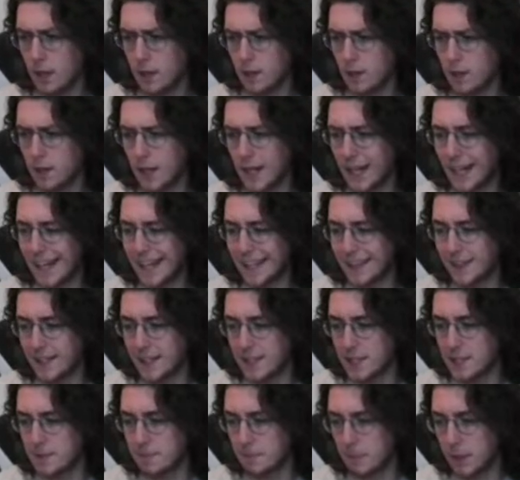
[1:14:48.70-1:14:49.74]
Looking at
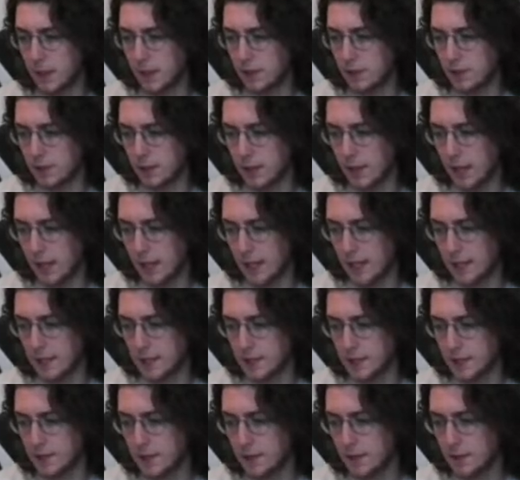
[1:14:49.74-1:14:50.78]
these pitcher
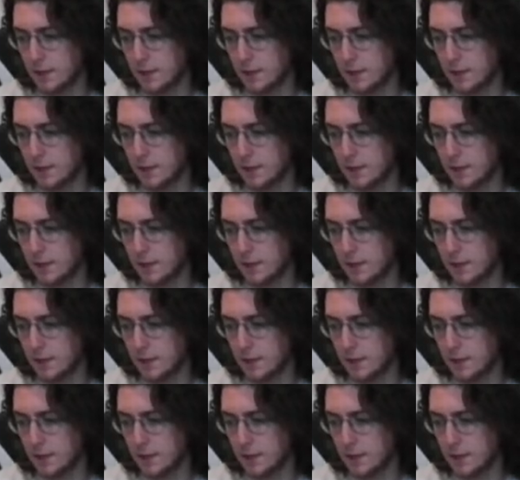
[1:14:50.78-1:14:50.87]
guys,